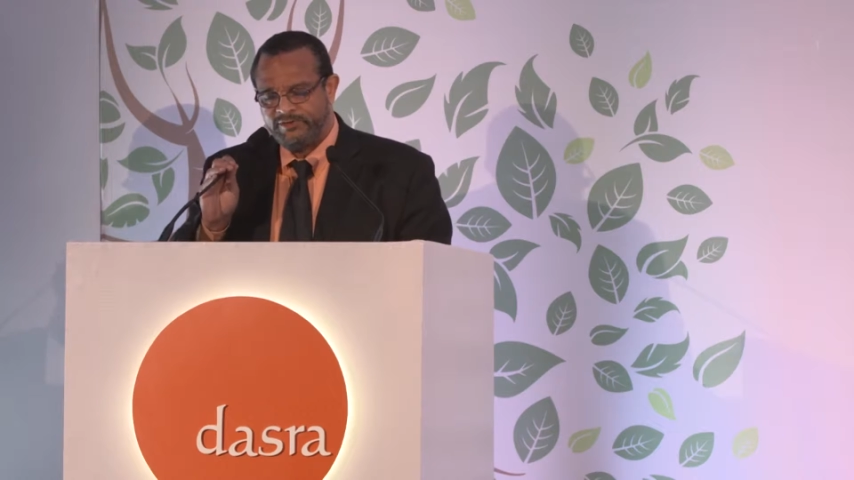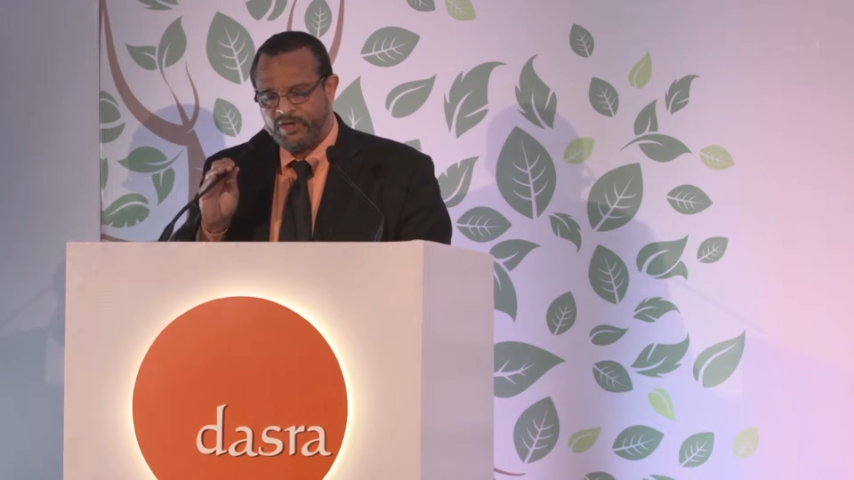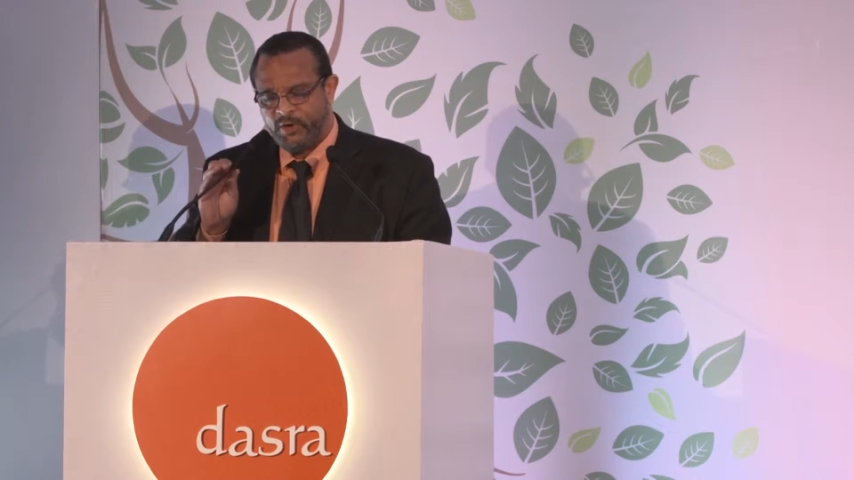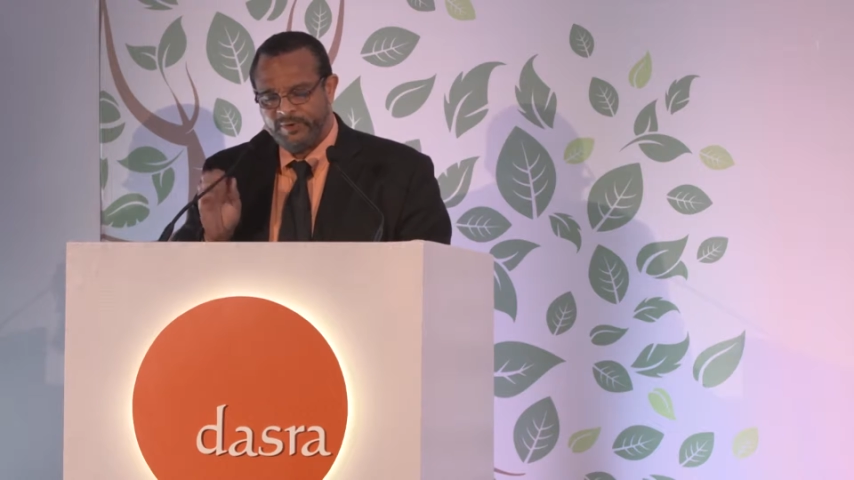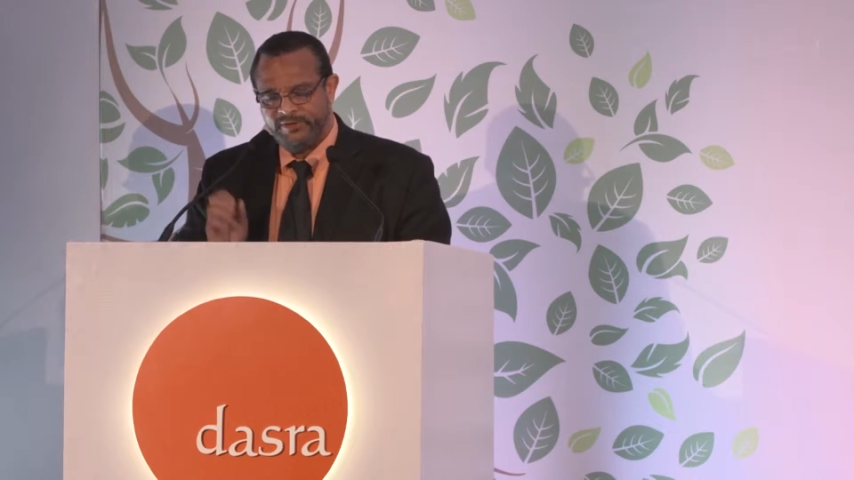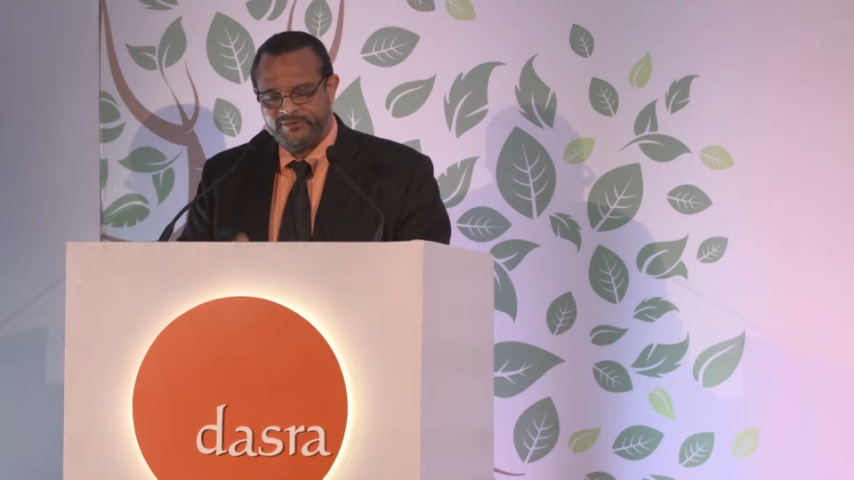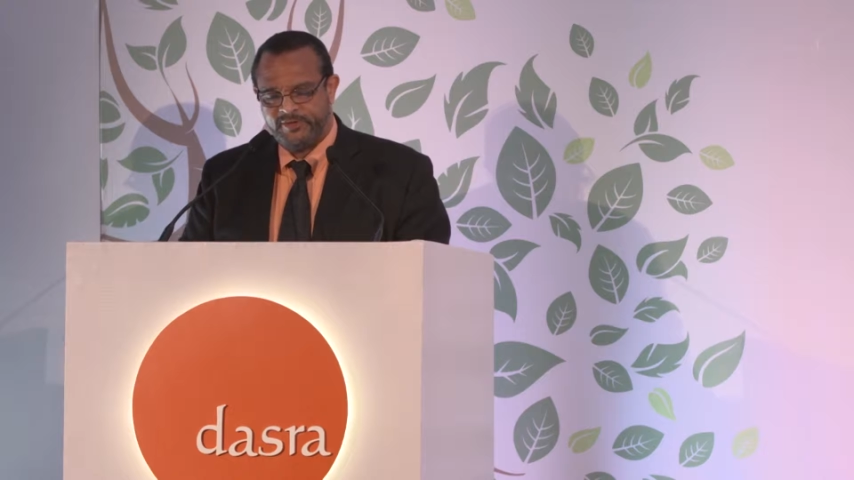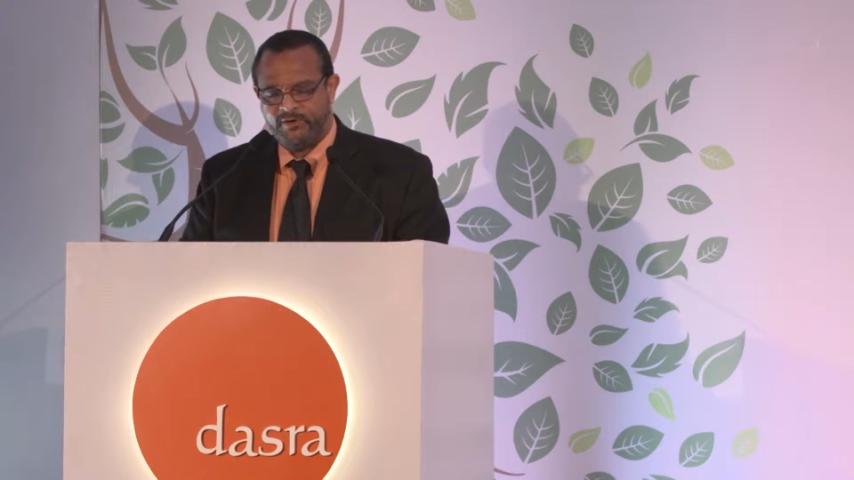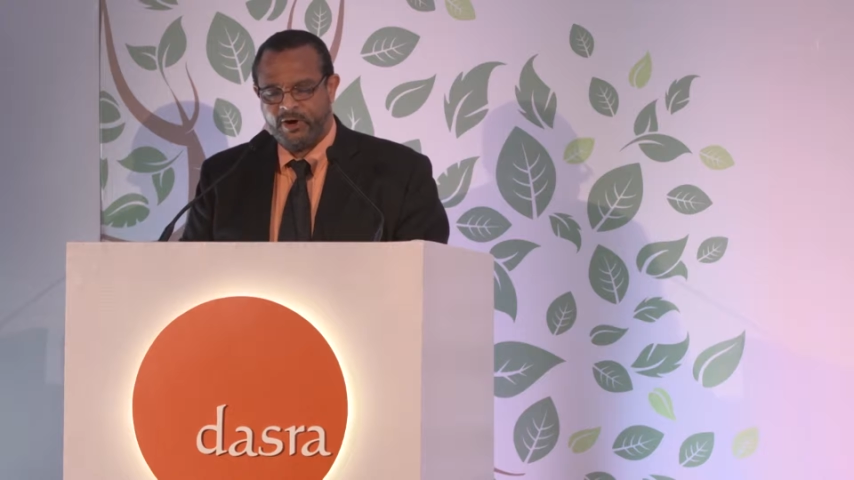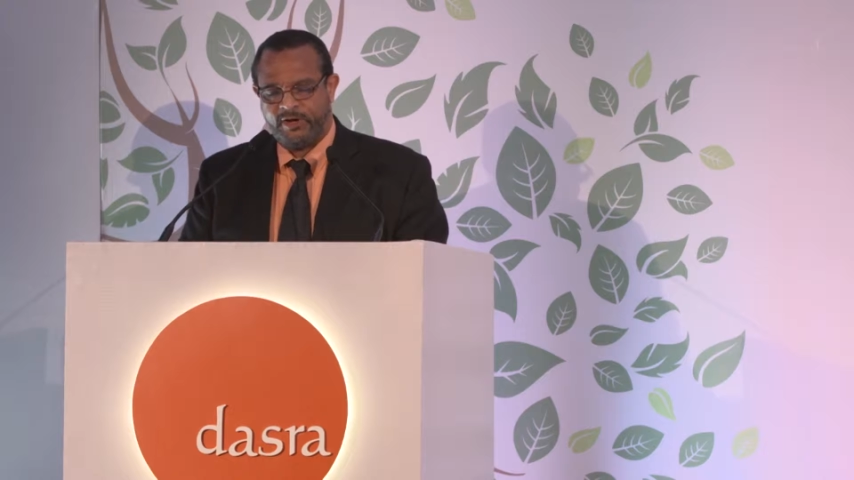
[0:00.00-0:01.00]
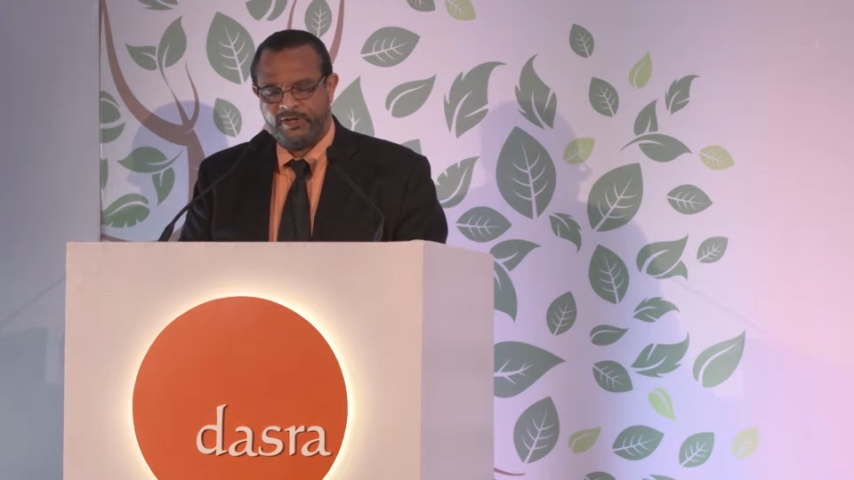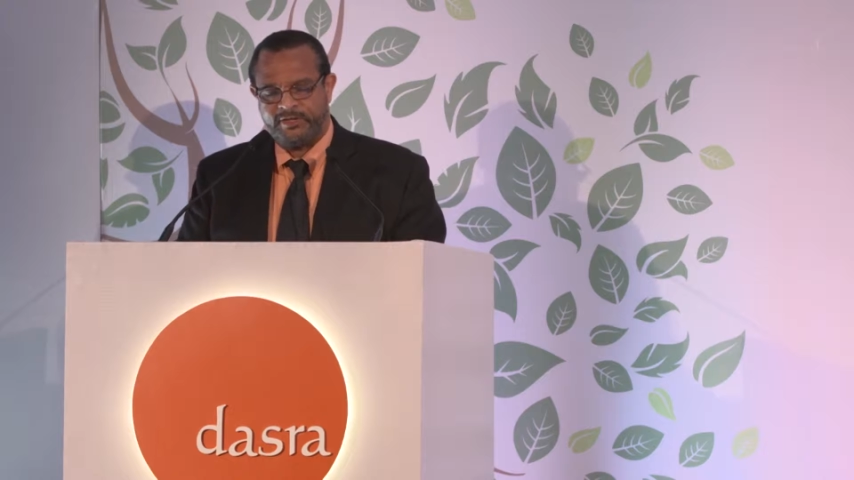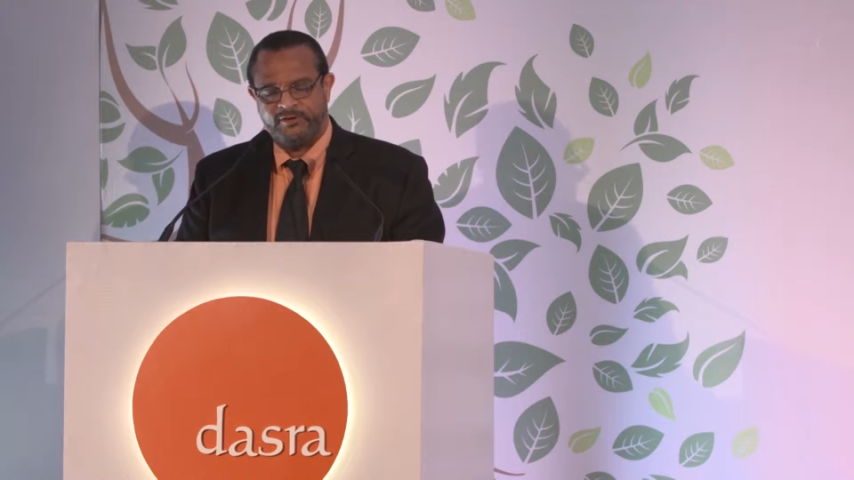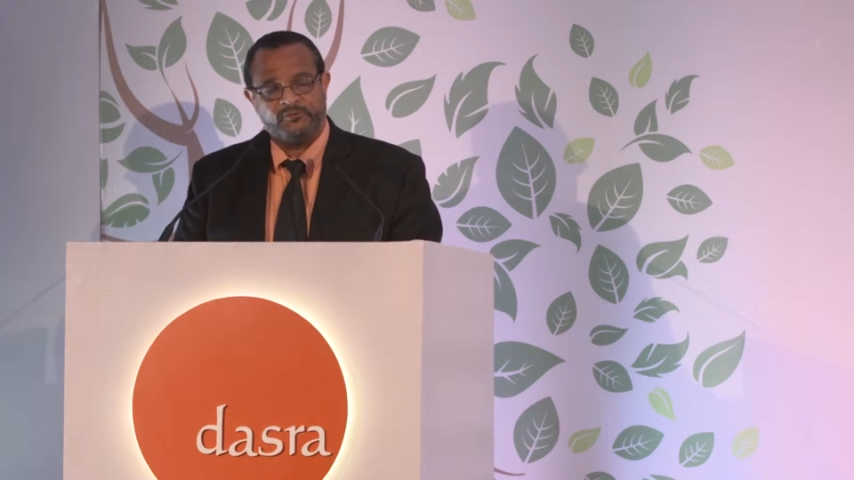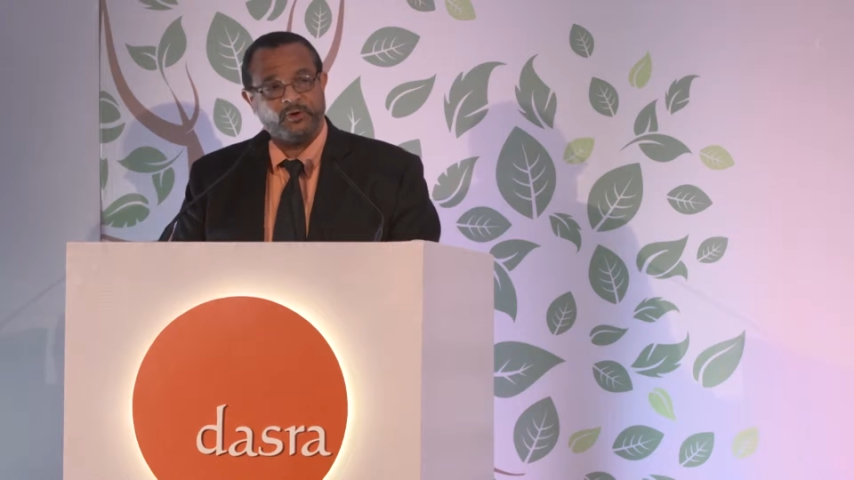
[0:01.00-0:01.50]
to help consider our
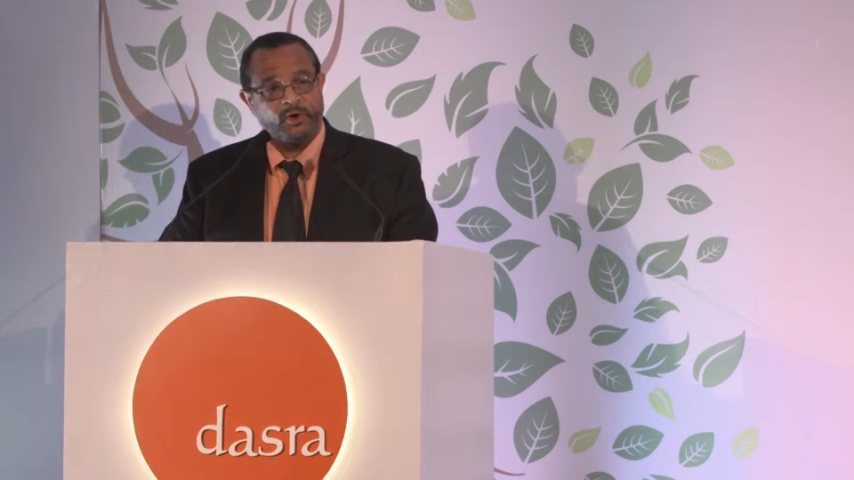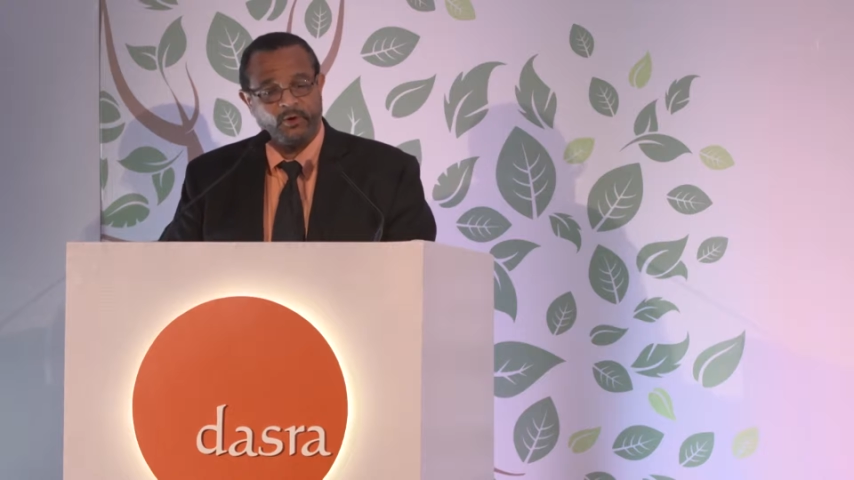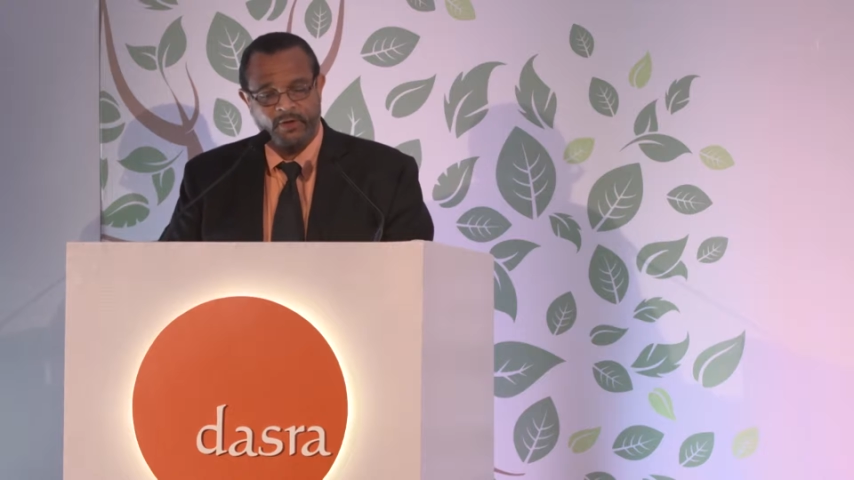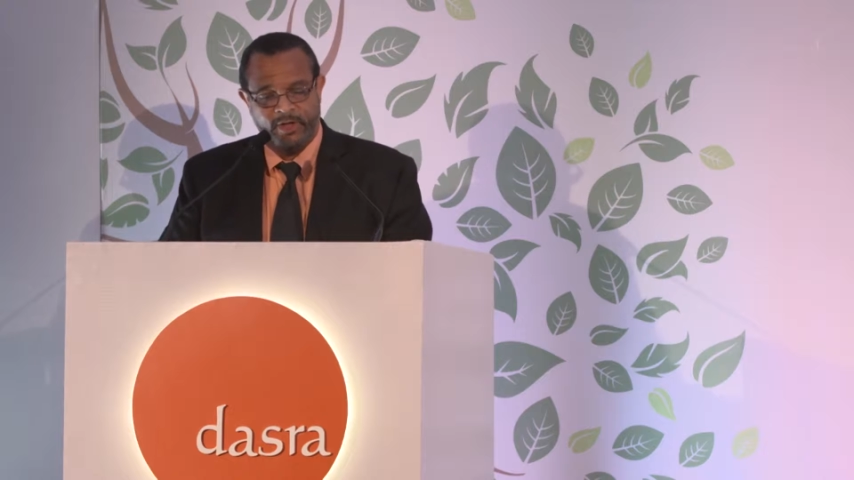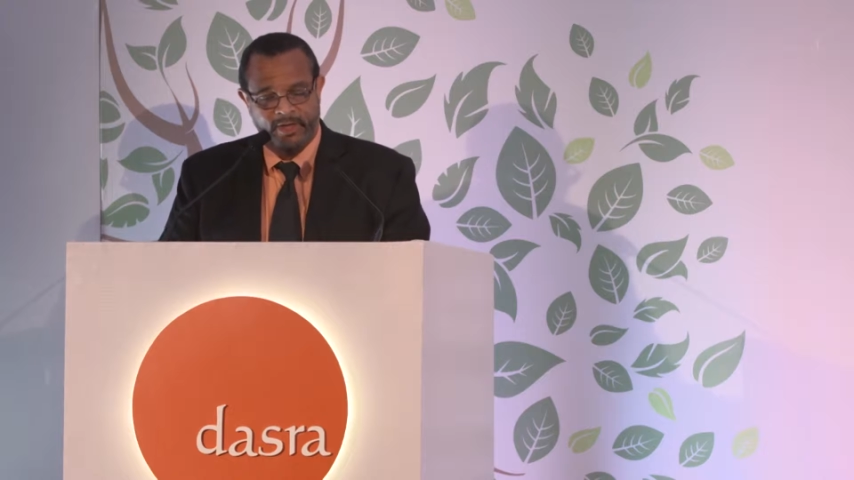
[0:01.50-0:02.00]
collective role